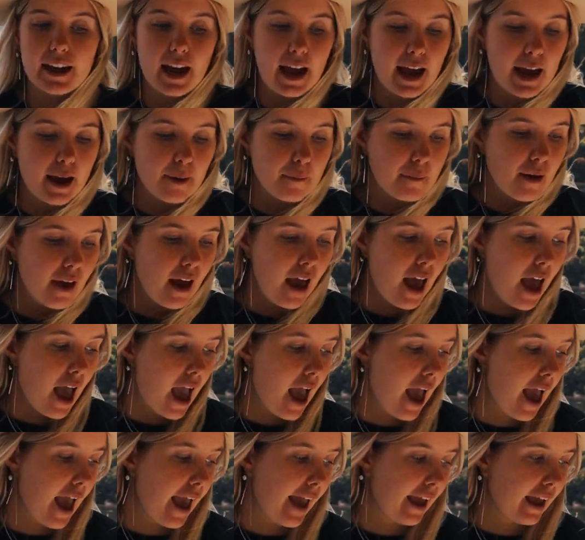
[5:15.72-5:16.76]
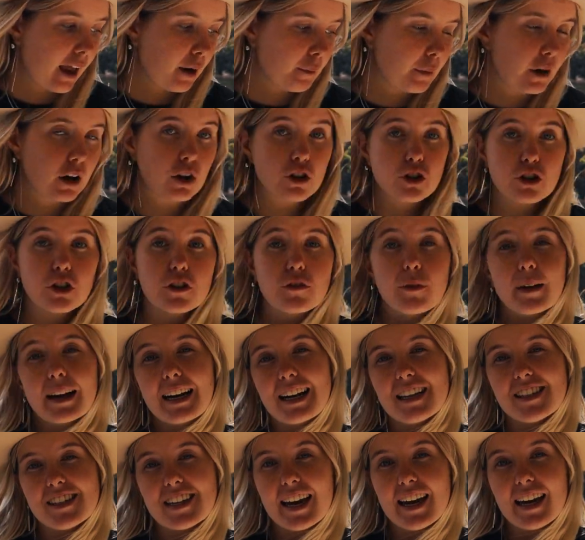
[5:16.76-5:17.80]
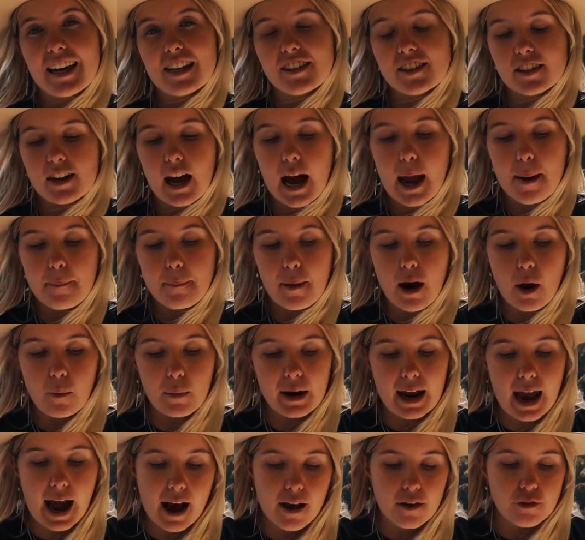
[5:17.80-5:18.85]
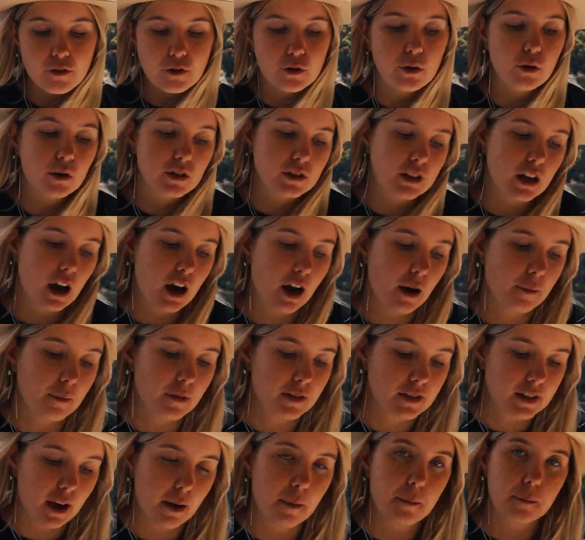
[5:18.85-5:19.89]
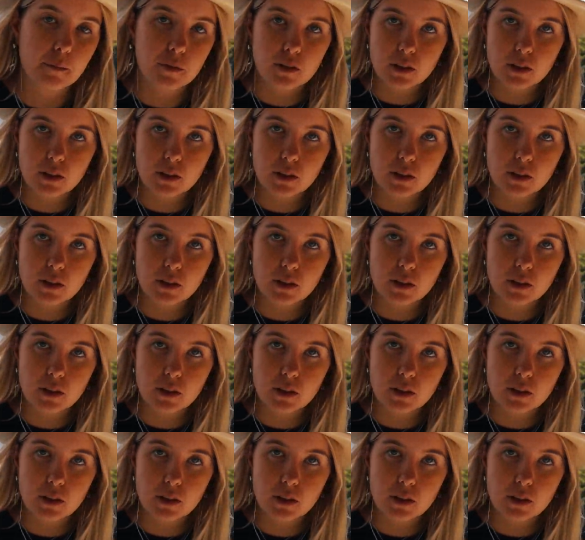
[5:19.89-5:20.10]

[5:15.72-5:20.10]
camp. And we're not sure if we're going to stay here tonight, but we have cooked up some